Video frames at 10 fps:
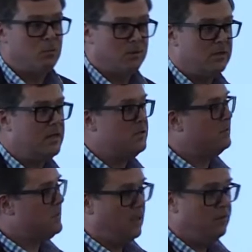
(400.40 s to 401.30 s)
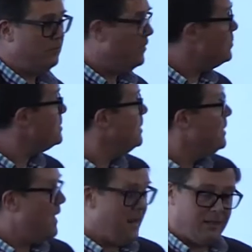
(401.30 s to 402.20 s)
whether that's a telephone,
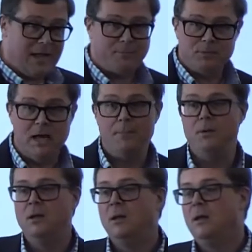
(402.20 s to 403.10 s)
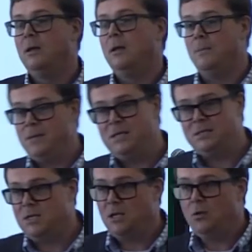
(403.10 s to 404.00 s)
a laptop, a
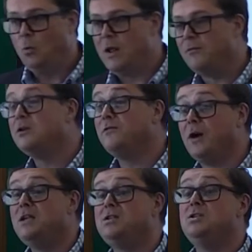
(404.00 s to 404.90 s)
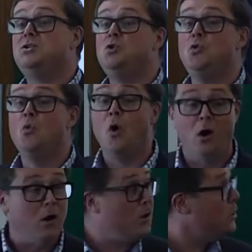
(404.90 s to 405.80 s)
PC, whatever devices you
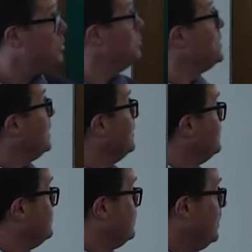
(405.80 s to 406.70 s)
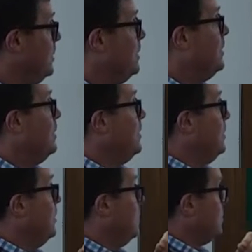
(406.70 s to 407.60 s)
are using.
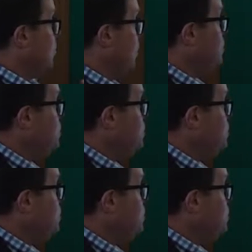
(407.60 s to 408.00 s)
So once